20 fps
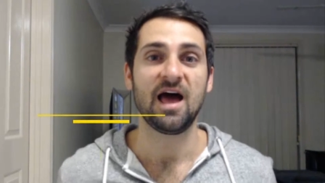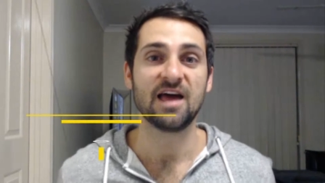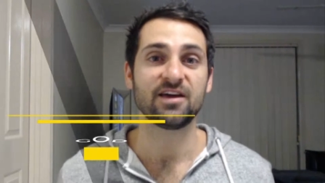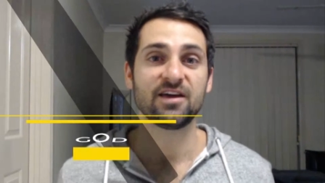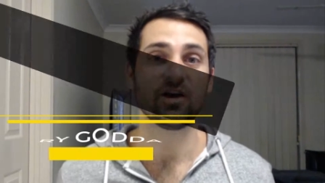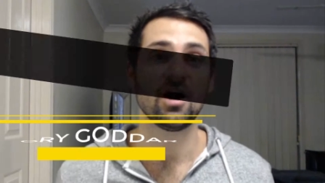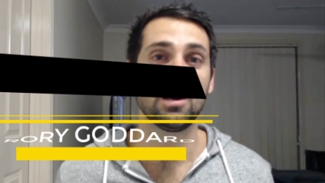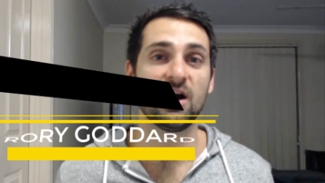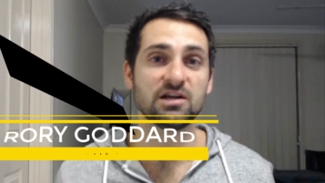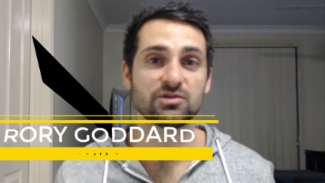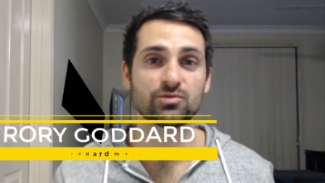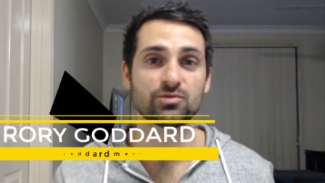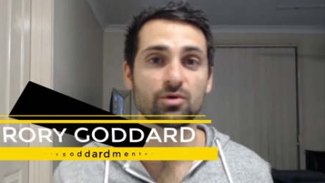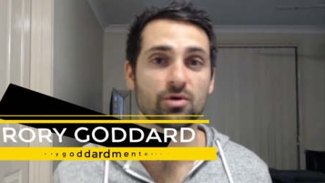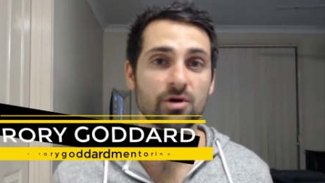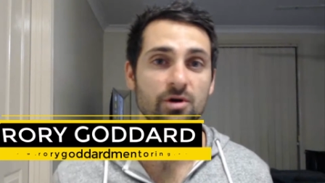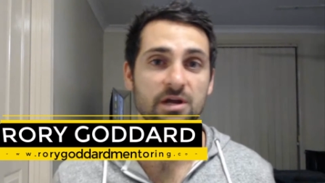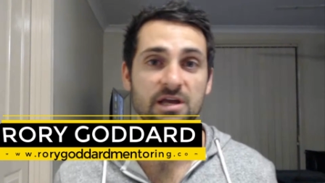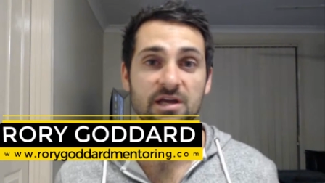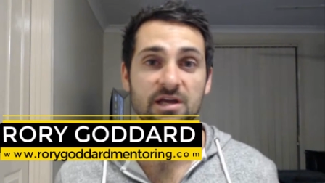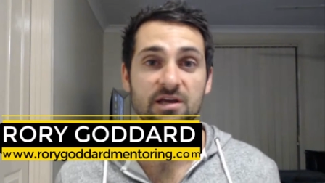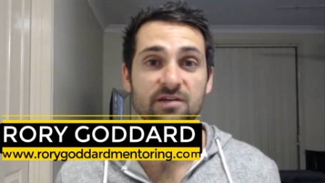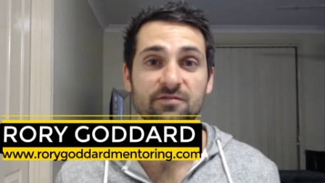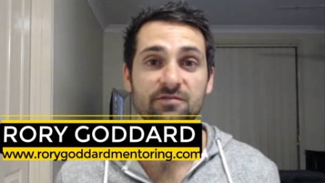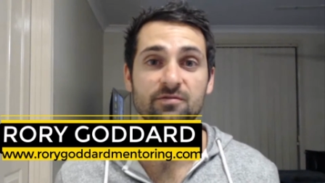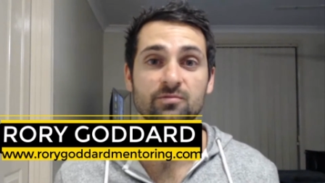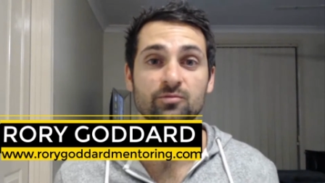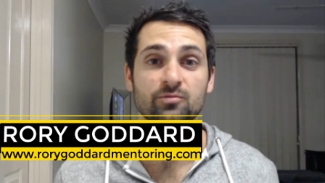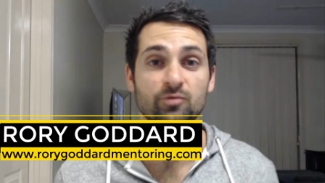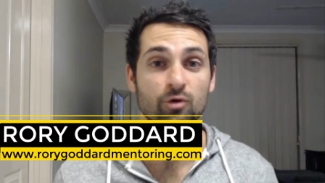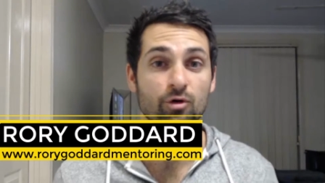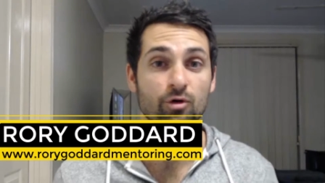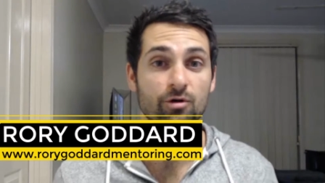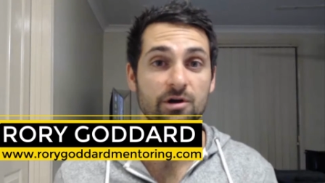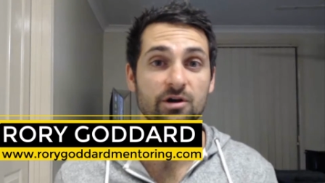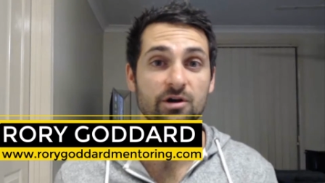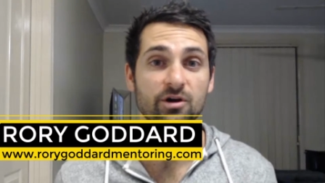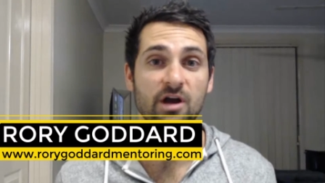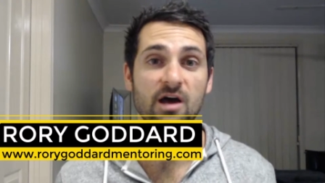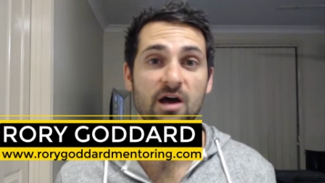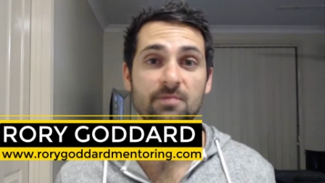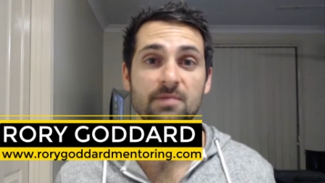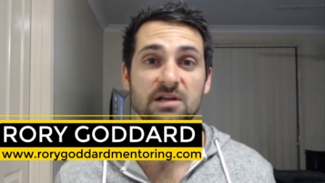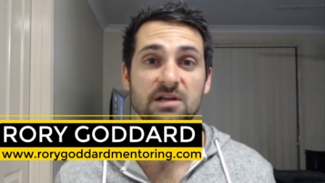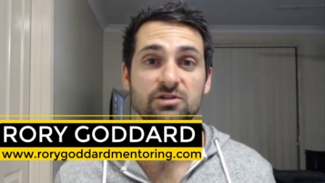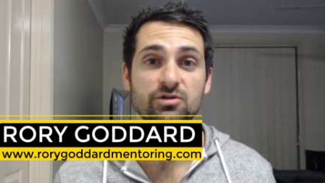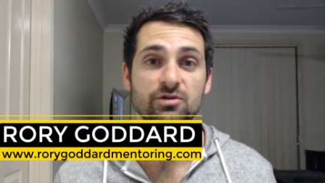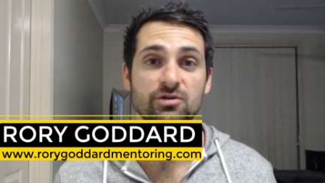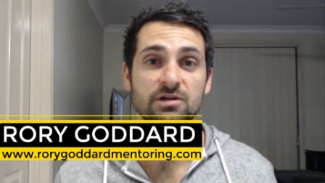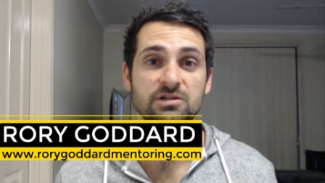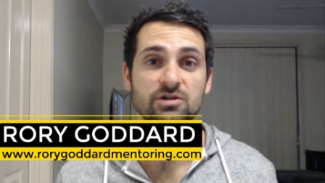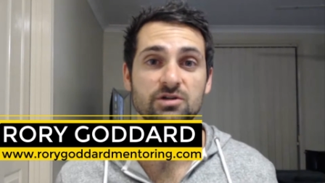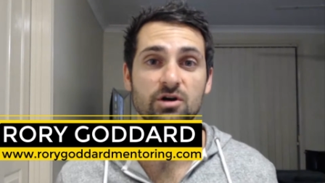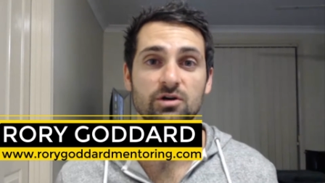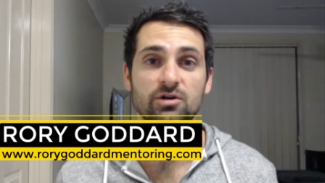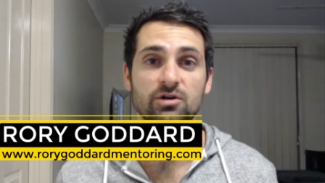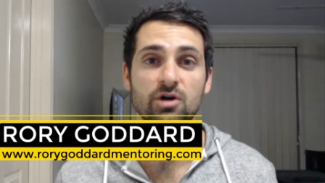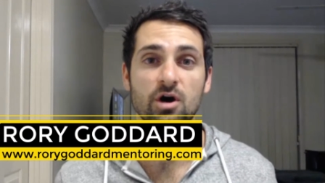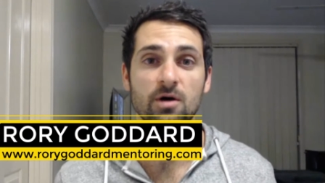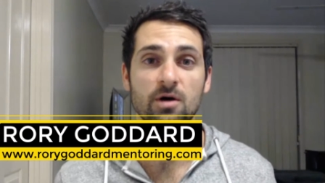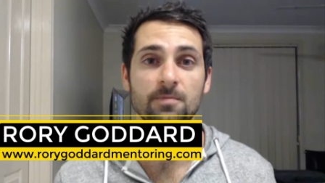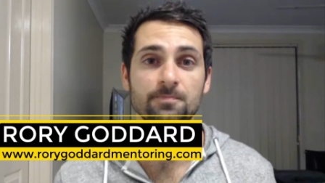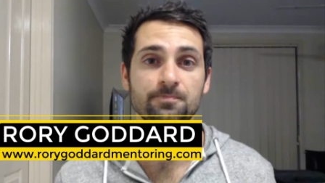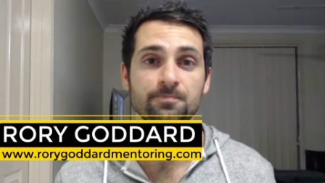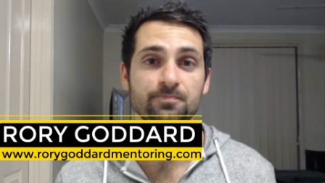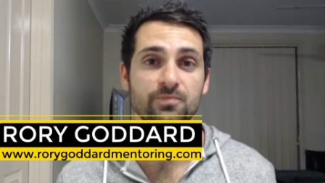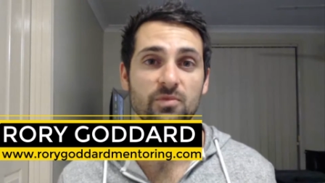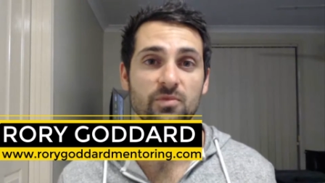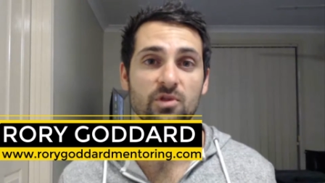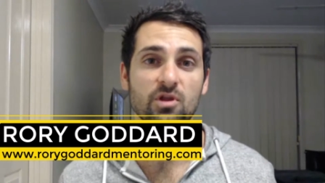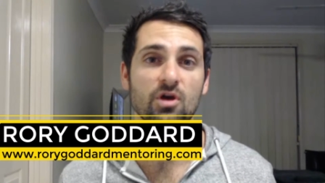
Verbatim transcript: Hey guys, Rory here from RoryGoddardMentoring.com.